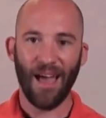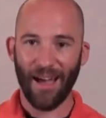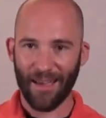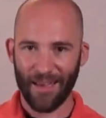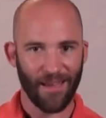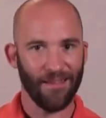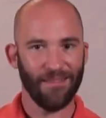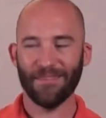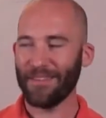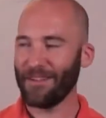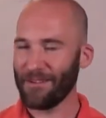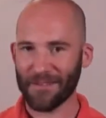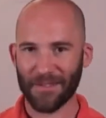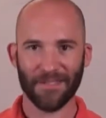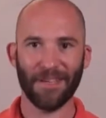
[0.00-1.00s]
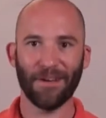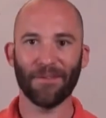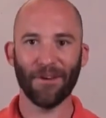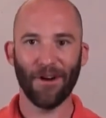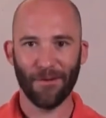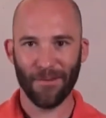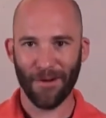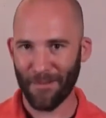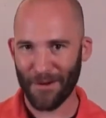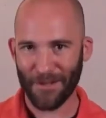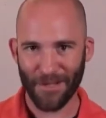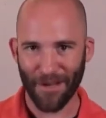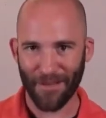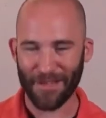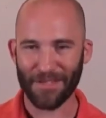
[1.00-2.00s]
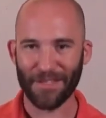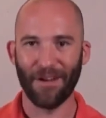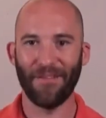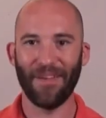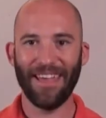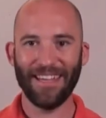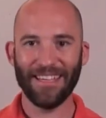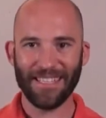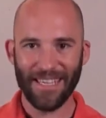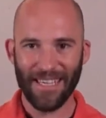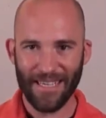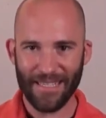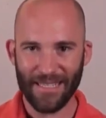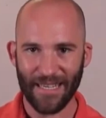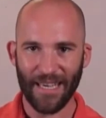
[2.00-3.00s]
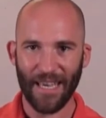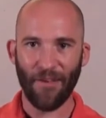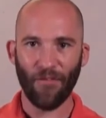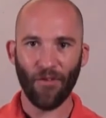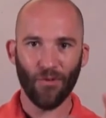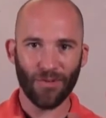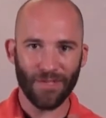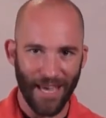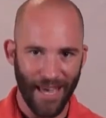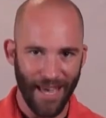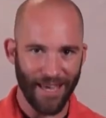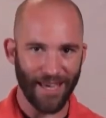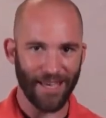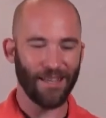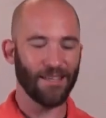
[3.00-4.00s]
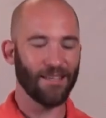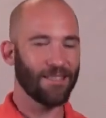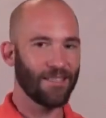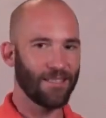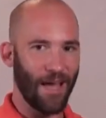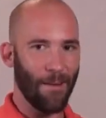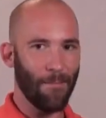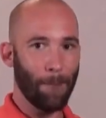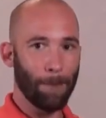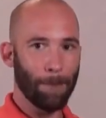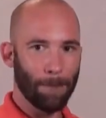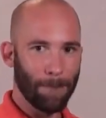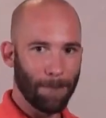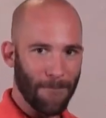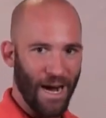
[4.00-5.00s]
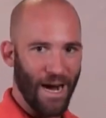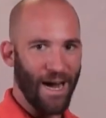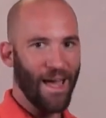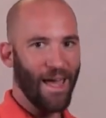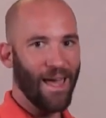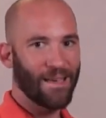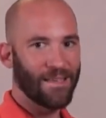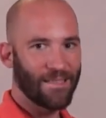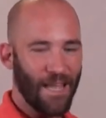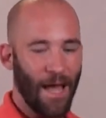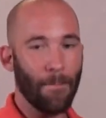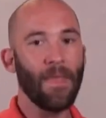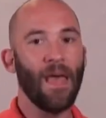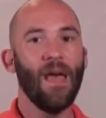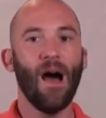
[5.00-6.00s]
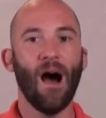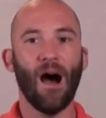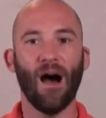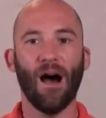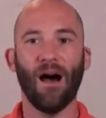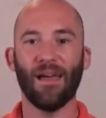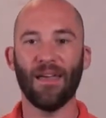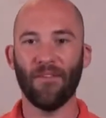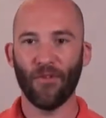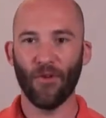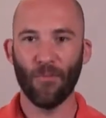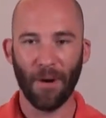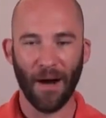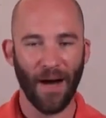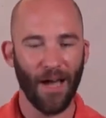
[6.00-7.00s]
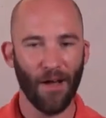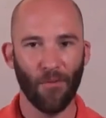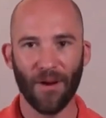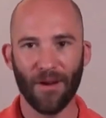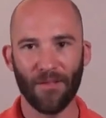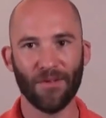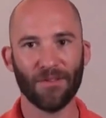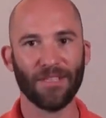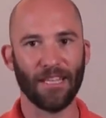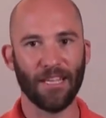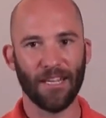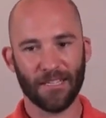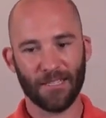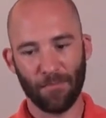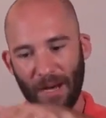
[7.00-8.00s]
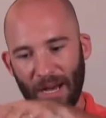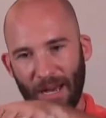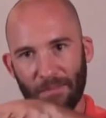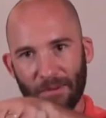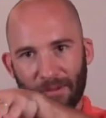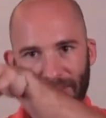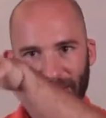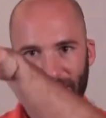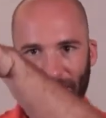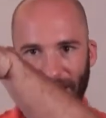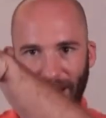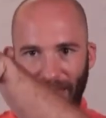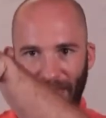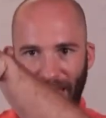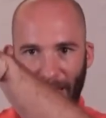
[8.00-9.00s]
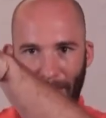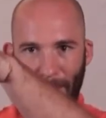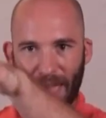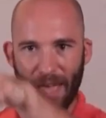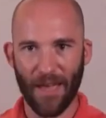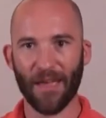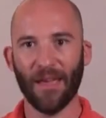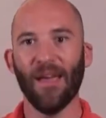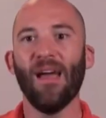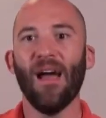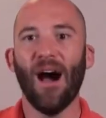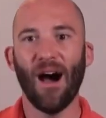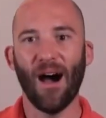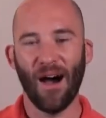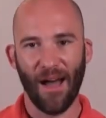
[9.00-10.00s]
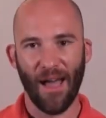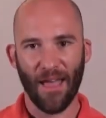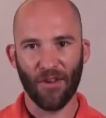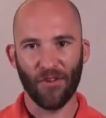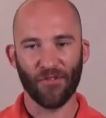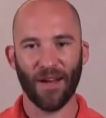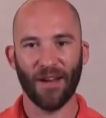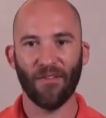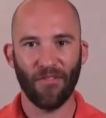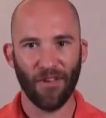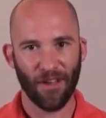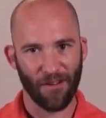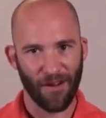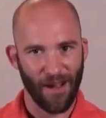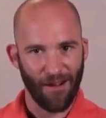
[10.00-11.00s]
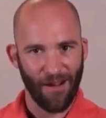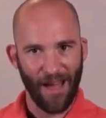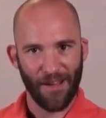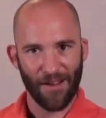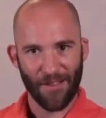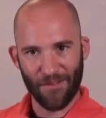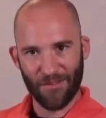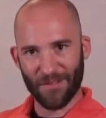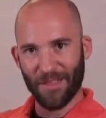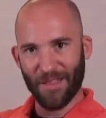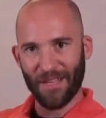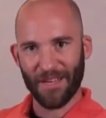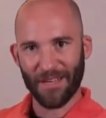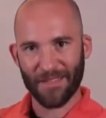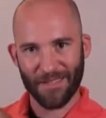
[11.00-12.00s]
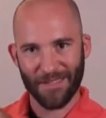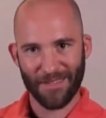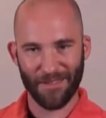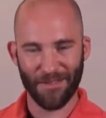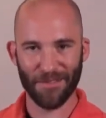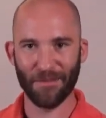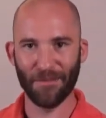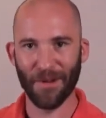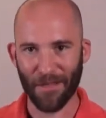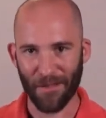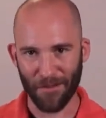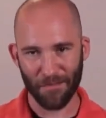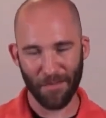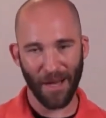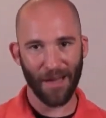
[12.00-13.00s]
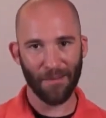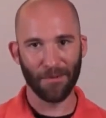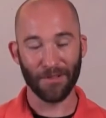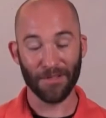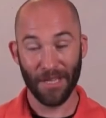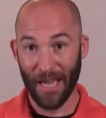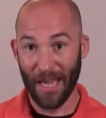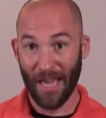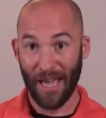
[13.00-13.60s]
Again, as I say with almost all this stuff, it is easy if you take it step by step. If you buy one of those Linux Bibles that's about that big, and you try to figure out how to use Linux using one of those Bibles,